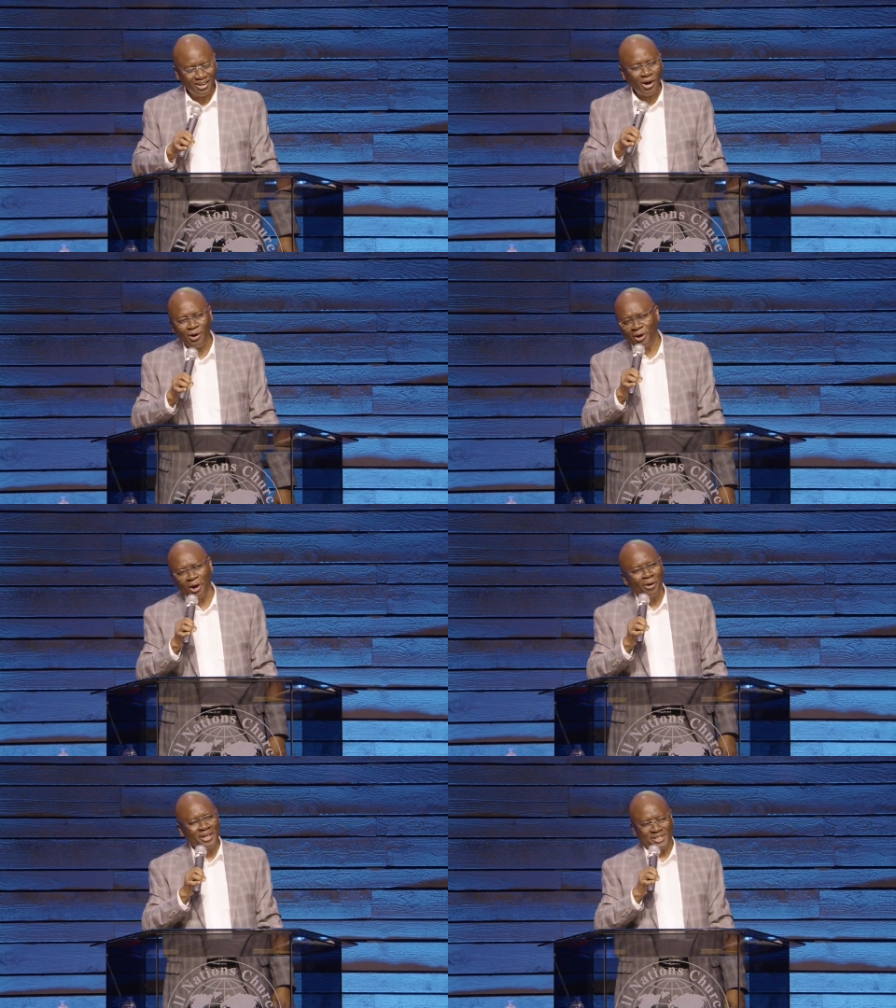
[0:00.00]
Oh,
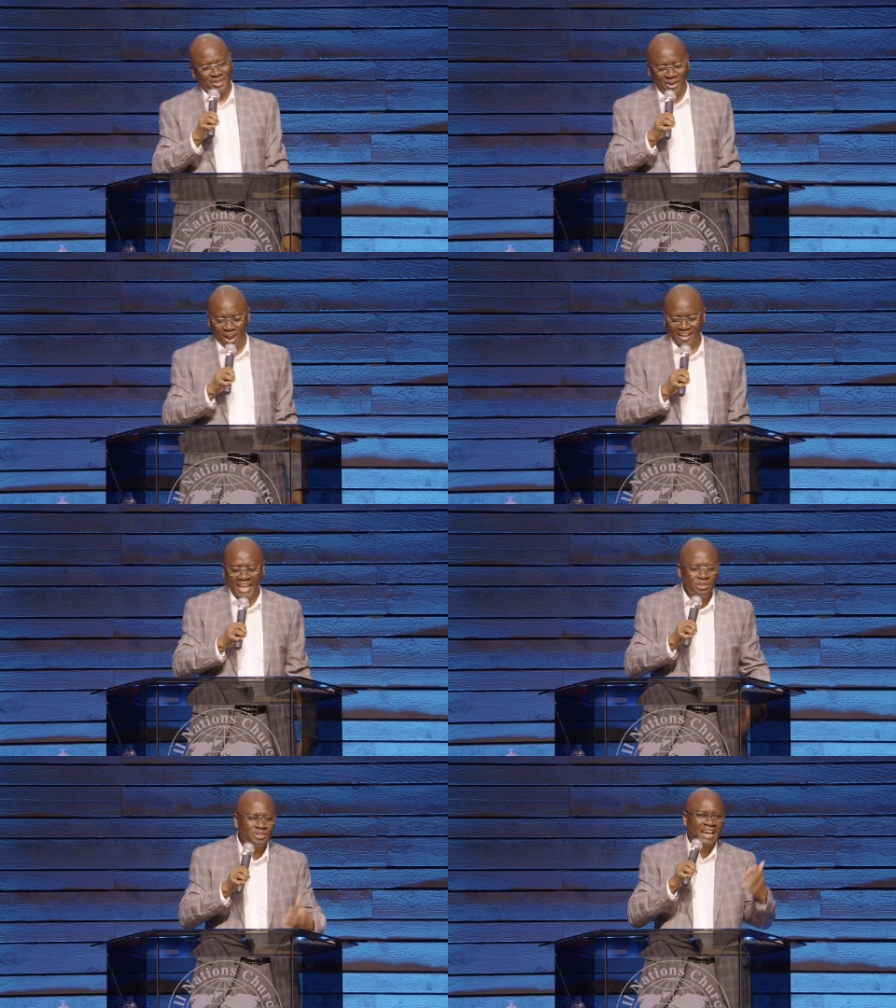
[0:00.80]
glory to God.
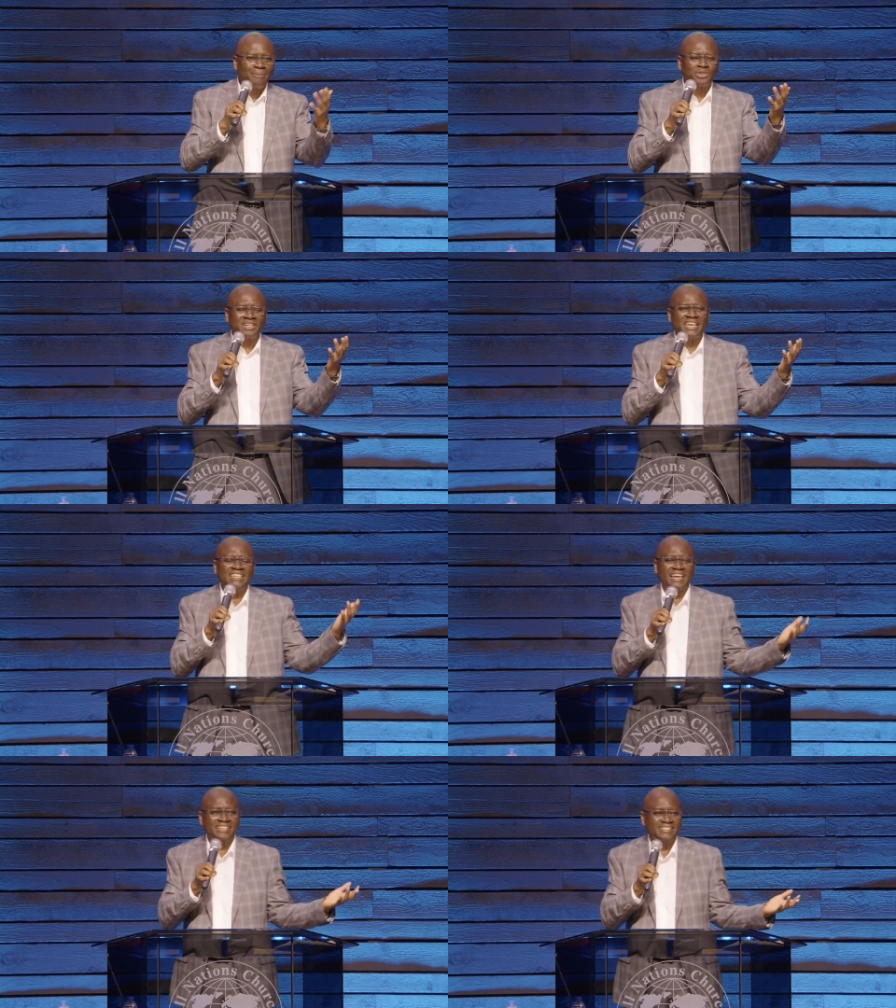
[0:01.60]
Then you come to
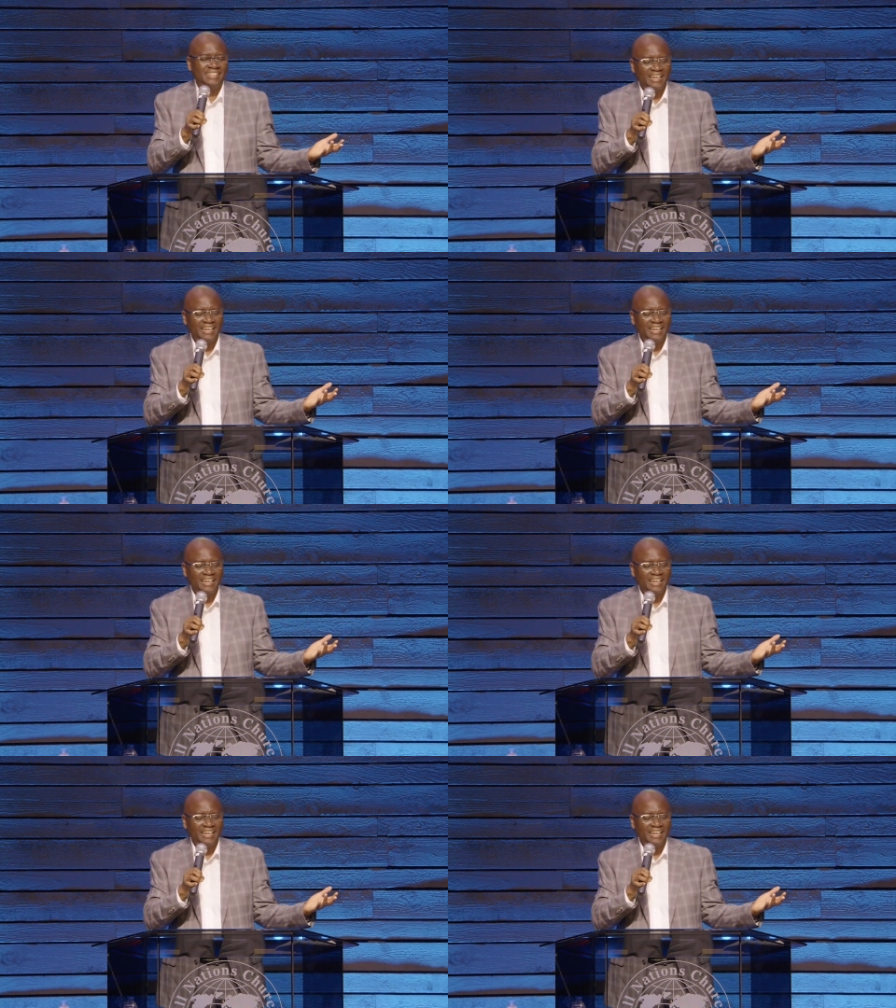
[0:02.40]
Gideon.